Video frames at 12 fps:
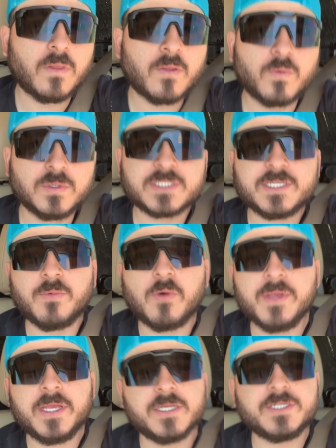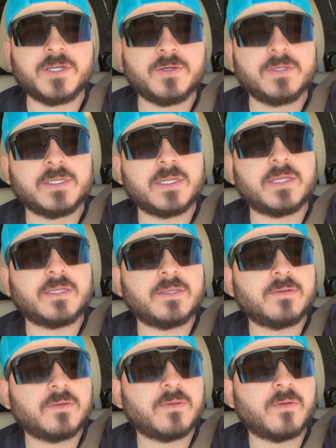we'll see what we can do,
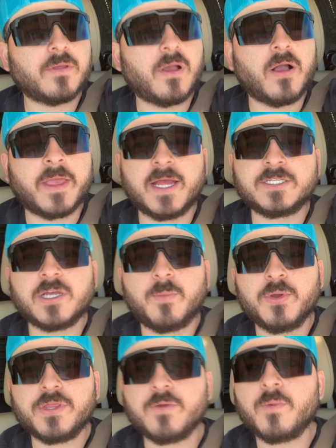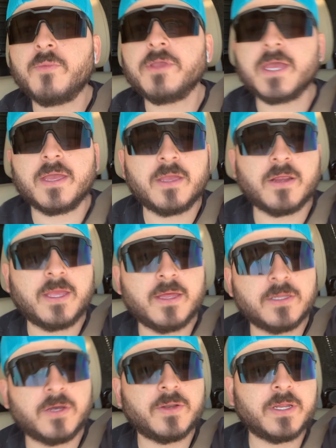and I'll catch up with you when we get here,
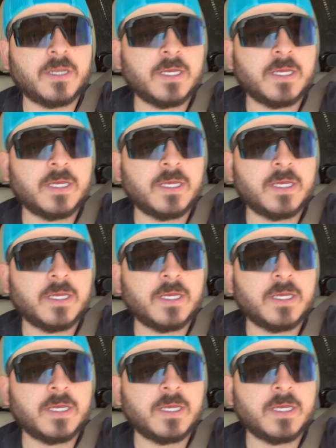get loaded.